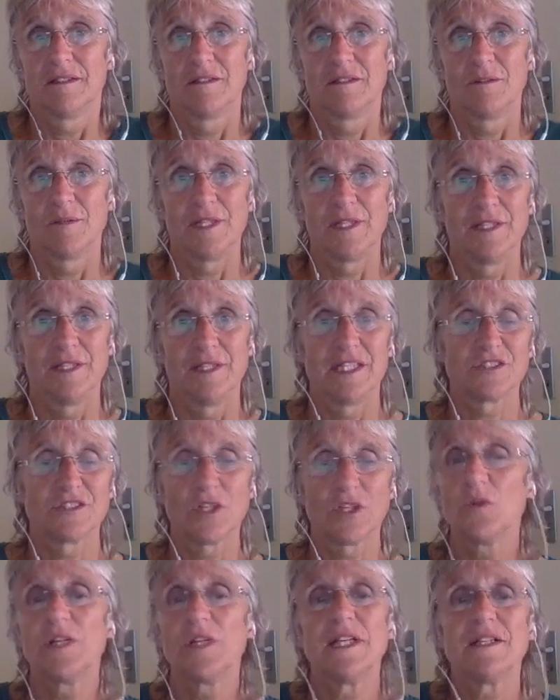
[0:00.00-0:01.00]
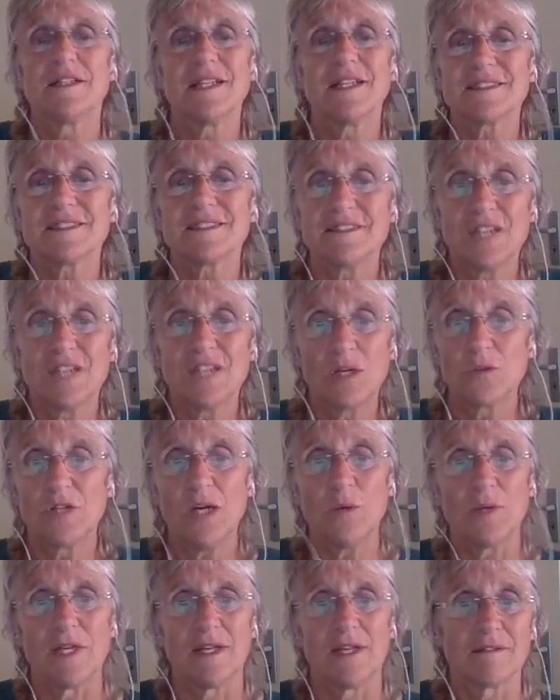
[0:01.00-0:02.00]
When there's no
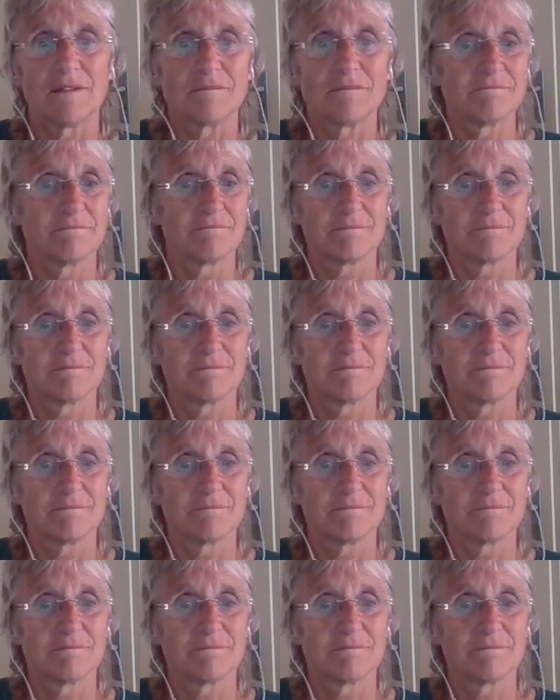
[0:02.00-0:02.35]
knowing.